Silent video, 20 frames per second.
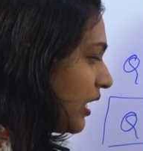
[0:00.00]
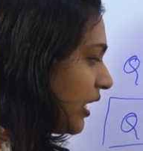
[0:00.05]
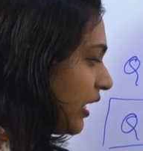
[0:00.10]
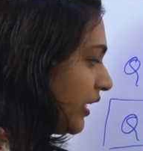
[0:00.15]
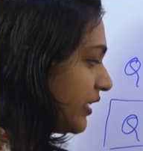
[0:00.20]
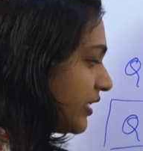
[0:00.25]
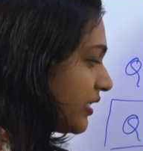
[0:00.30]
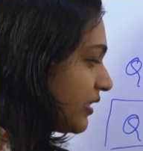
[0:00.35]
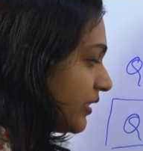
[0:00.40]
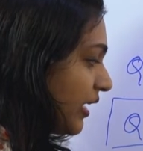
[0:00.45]

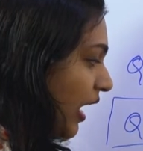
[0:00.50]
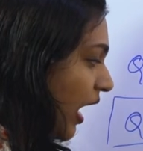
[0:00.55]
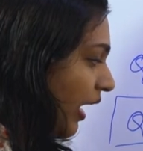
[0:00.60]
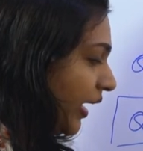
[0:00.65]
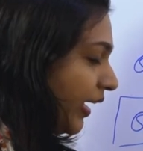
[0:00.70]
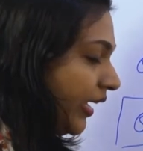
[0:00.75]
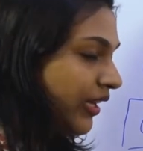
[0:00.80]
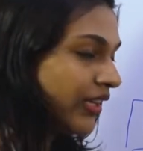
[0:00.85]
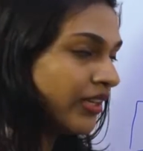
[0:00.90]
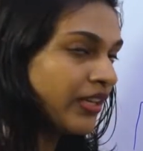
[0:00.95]
It is
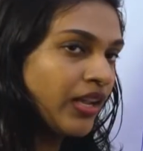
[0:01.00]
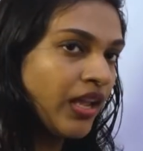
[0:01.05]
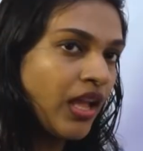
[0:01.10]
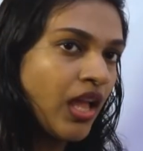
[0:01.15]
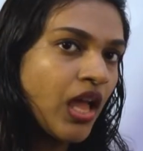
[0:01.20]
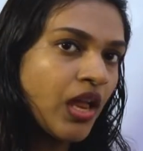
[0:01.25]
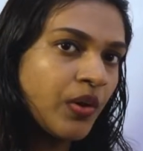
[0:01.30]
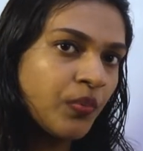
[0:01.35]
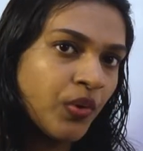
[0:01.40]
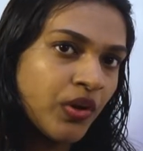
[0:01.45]
9.
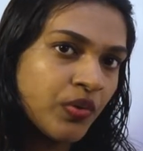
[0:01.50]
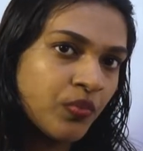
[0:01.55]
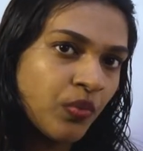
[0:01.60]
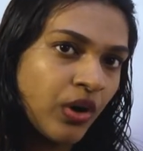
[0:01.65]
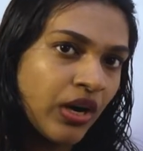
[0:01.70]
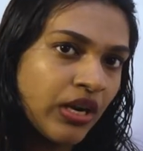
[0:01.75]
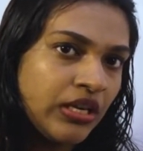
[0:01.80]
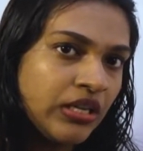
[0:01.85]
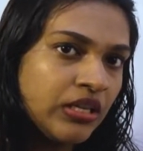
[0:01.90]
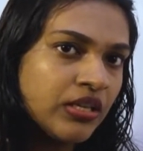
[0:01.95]
And when
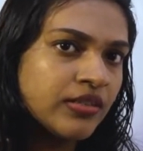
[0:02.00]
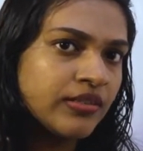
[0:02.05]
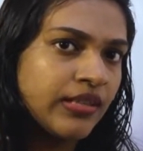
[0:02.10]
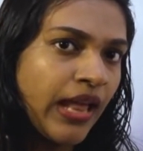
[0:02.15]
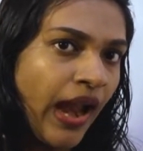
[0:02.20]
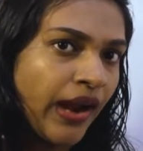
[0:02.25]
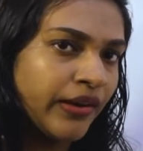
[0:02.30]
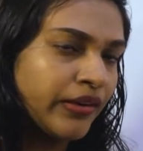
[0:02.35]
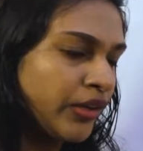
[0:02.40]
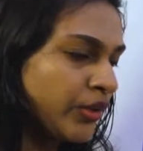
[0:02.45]
1 is
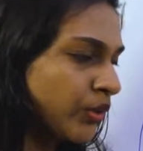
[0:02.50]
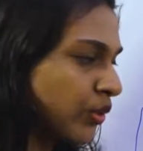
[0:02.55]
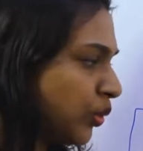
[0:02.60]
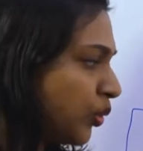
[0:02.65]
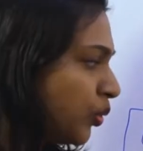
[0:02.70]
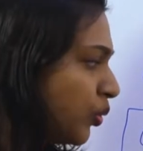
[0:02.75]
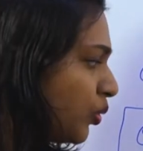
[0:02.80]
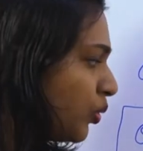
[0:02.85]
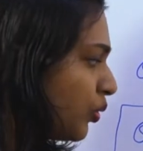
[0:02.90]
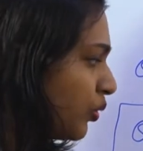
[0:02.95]
added
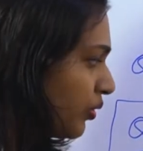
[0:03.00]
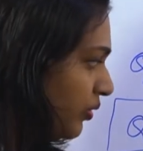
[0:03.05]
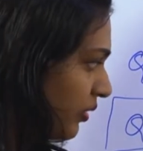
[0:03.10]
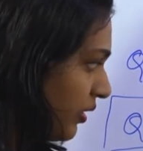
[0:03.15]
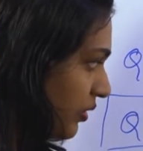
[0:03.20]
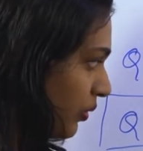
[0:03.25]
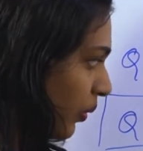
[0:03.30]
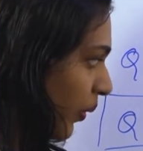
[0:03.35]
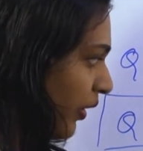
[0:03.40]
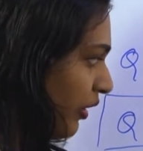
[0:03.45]
to the
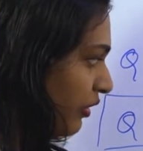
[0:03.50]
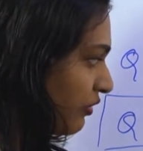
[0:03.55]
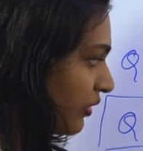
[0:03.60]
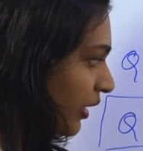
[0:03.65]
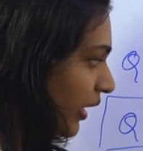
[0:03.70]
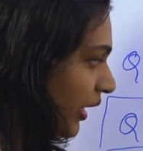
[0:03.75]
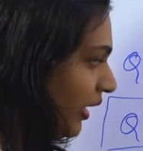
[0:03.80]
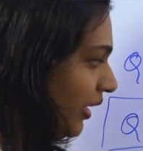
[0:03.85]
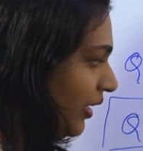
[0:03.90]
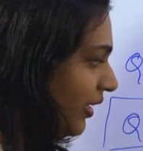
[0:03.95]
square of
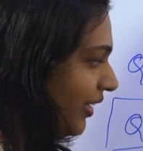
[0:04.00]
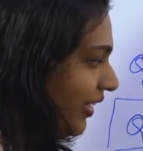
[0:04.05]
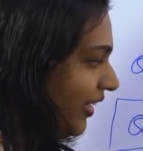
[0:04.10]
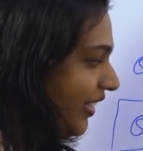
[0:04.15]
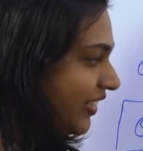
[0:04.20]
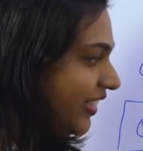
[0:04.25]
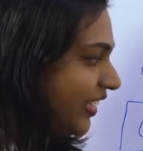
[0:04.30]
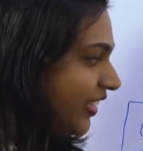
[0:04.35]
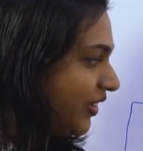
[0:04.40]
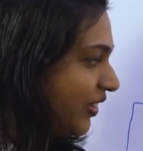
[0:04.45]
3,
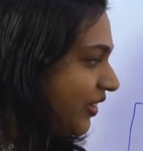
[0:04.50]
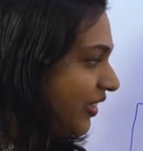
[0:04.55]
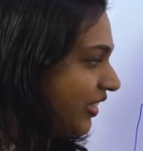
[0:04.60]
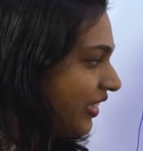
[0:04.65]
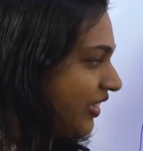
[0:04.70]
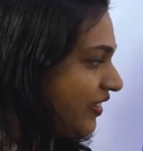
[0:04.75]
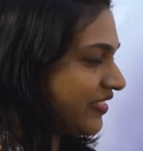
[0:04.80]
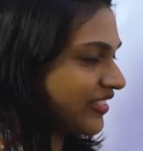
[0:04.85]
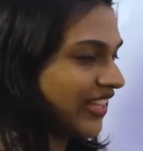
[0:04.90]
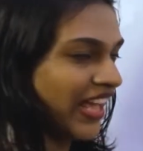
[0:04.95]
it
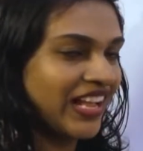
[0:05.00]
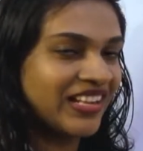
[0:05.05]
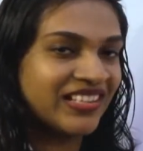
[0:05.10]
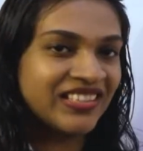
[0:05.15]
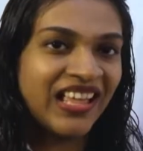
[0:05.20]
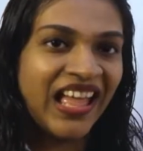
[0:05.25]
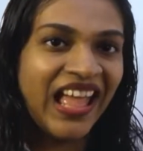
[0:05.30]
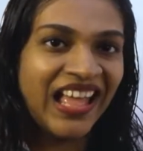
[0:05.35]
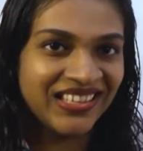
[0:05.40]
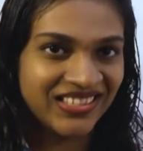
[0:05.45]
gives the
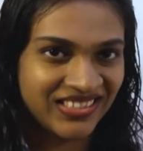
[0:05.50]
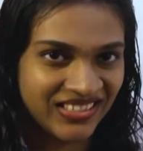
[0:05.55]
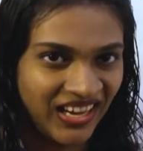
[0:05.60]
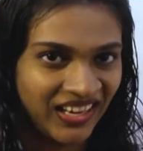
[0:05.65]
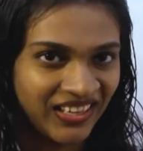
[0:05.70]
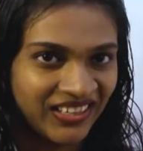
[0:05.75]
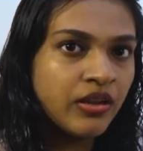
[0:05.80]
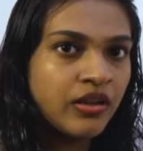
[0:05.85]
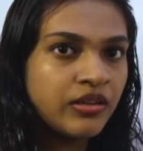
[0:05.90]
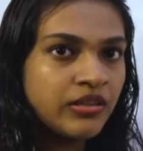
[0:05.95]
answer as
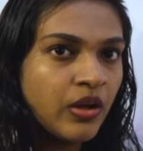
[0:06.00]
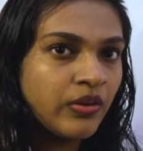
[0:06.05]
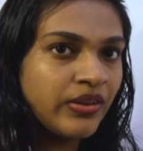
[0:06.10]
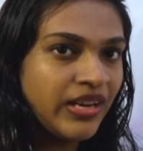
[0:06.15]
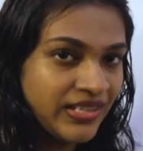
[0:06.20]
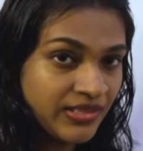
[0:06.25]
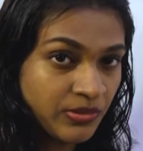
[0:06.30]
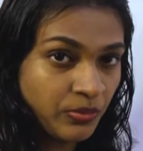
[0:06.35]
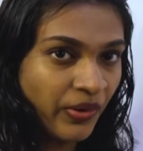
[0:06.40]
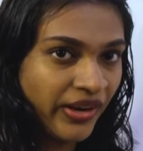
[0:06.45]
10. Now
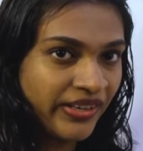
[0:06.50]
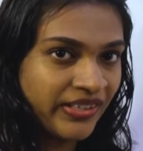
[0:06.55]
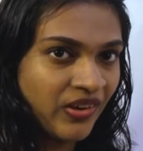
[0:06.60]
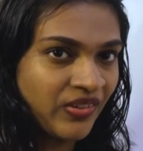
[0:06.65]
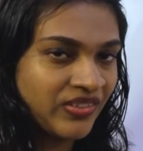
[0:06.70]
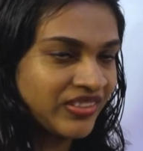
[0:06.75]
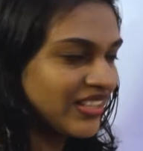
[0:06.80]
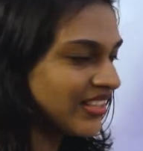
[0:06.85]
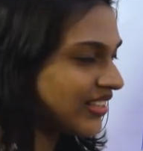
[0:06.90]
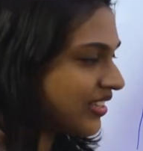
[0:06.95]
let's find
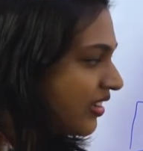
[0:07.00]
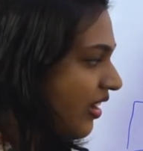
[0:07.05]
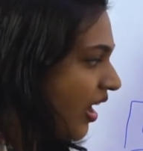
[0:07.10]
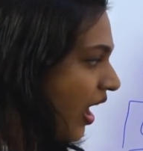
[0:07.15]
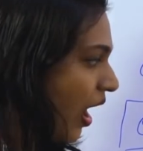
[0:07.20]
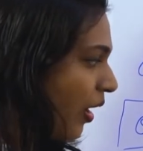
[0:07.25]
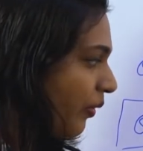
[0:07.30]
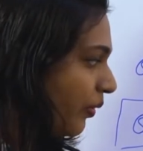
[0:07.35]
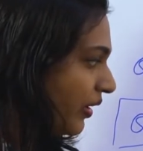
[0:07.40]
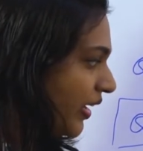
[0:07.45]
out
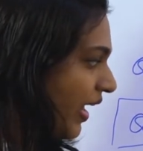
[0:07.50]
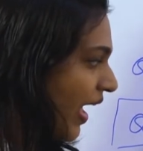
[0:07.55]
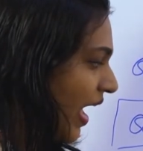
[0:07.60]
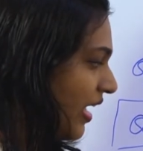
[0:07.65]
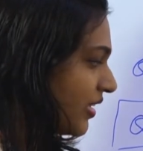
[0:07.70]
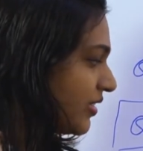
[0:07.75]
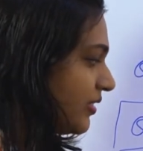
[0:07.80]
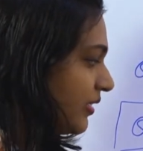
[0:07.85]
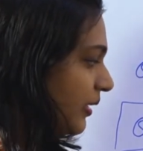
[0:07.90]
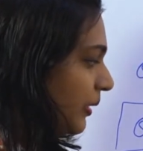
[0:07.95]
our
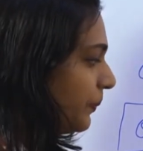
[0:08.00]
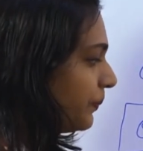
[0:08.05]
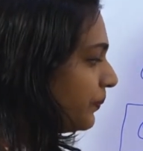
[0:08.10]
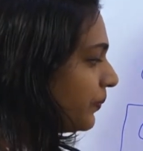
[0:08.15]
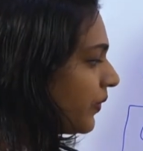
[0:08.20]
answer.